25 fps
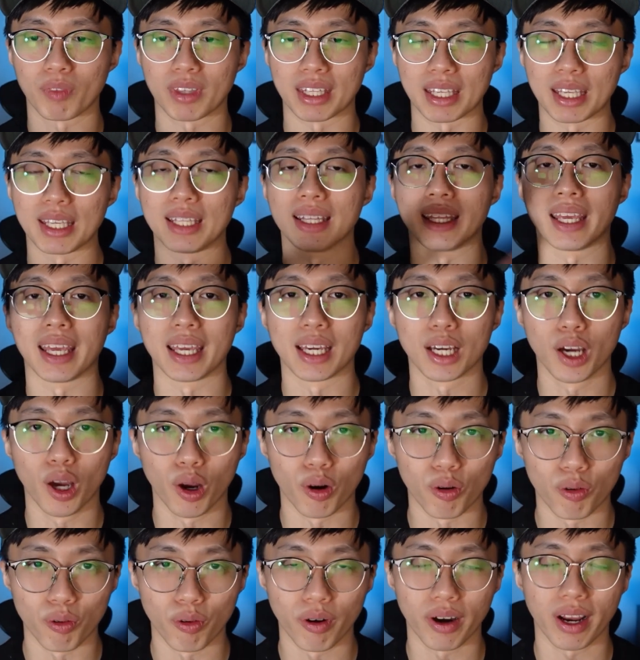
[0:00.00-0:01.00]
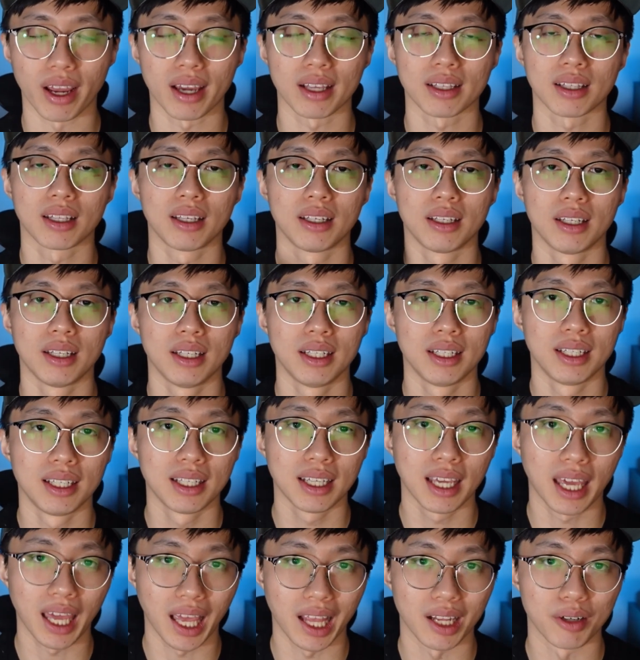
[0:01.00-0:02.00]
in a correct
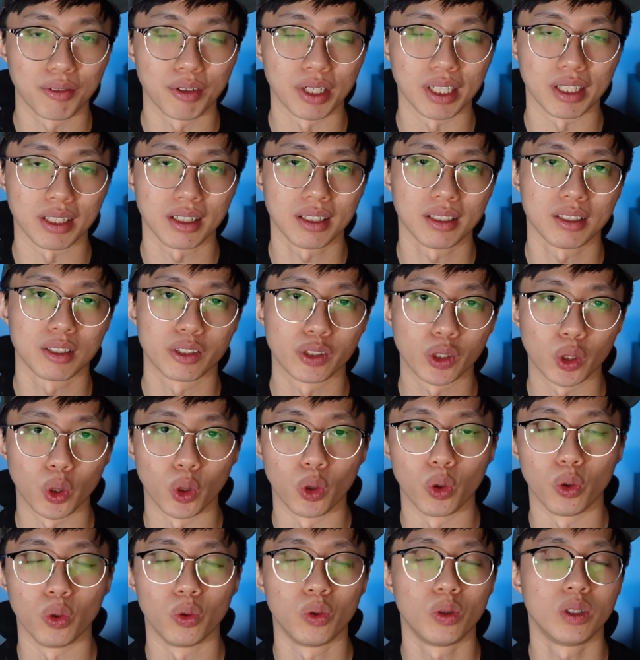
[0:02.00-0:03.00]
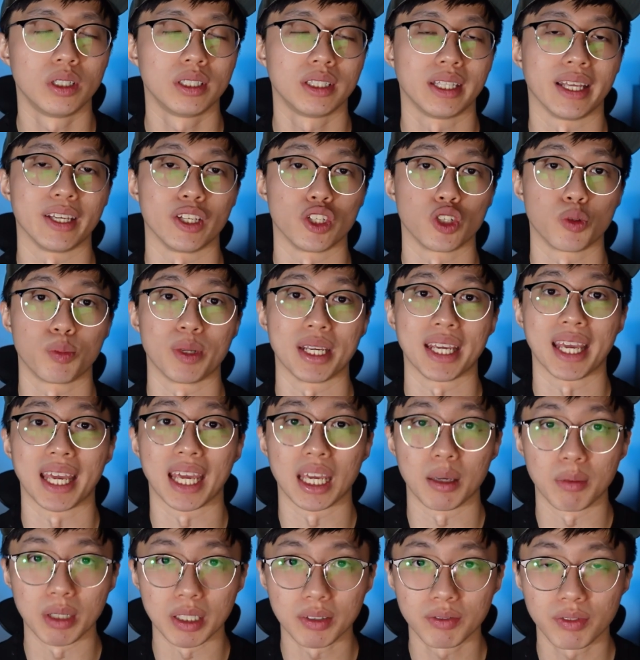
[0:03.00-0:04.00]
caloric goal that you should be
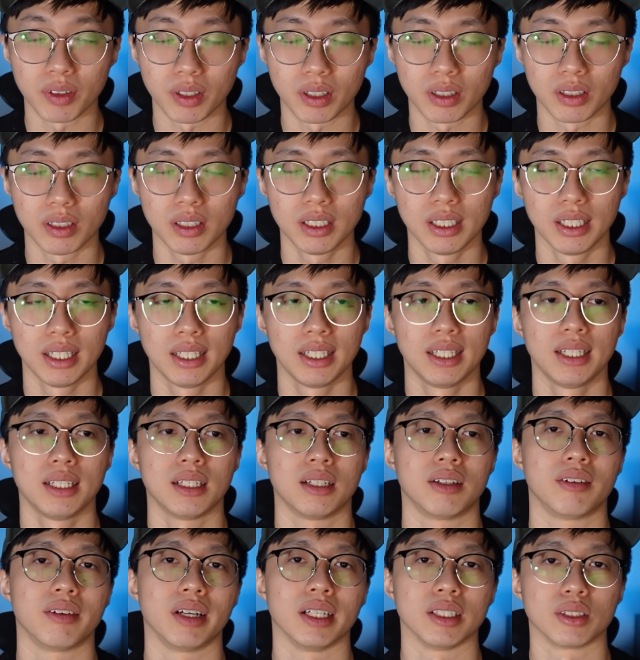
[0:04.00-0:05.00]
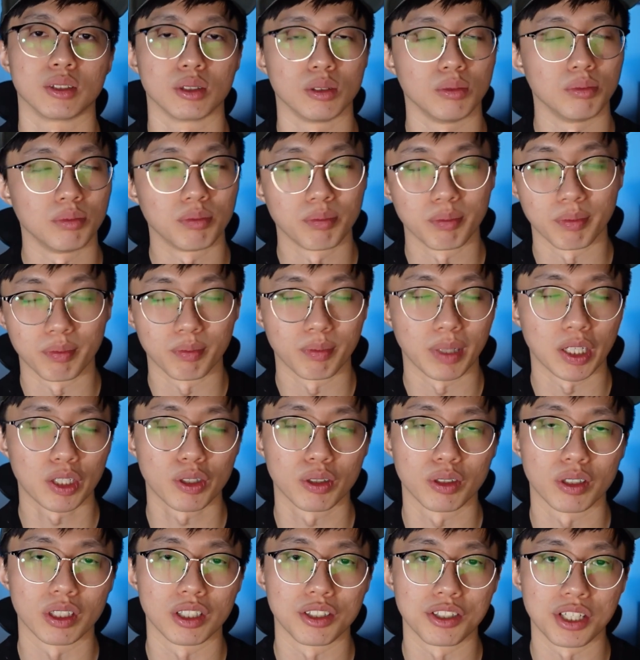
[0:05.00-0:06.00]
aiming for. All right, so make sure
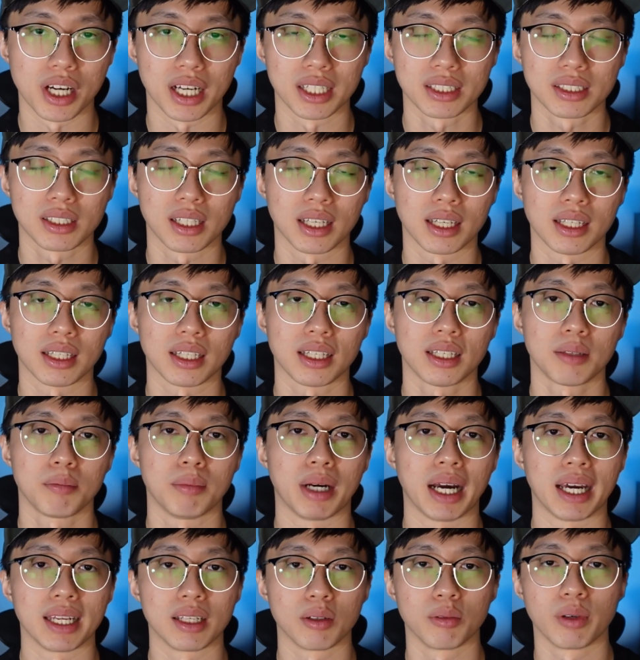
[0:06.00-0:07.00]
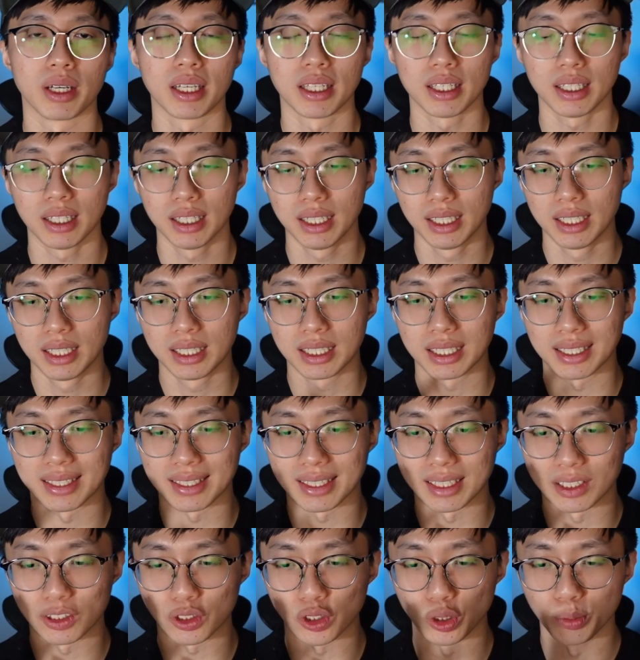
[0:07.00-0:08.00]
you adjust that. But anyway,
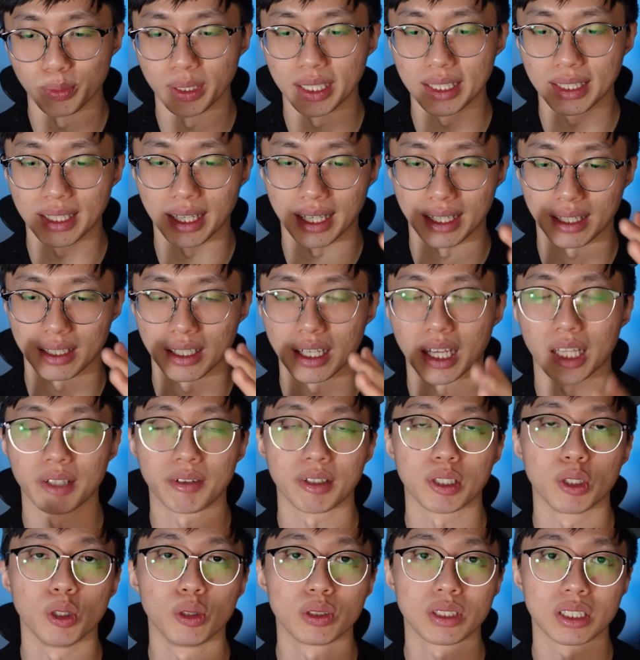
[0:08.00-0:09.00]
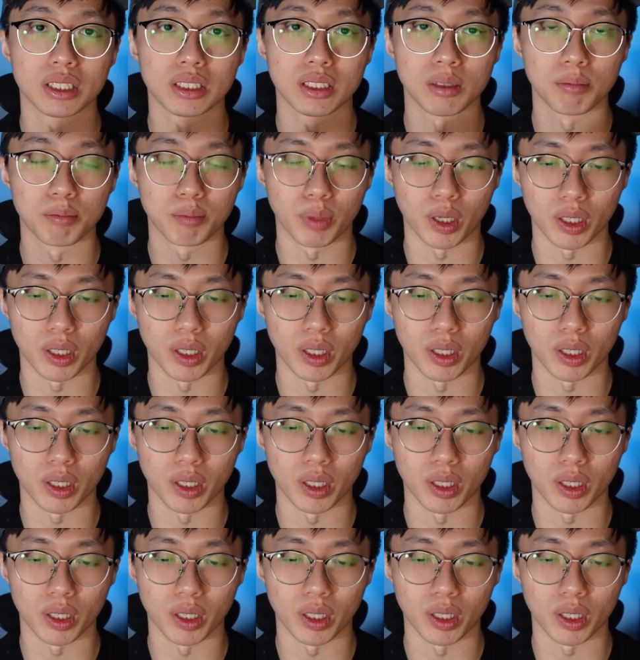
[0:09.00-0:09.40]
assuming that the caloric goals is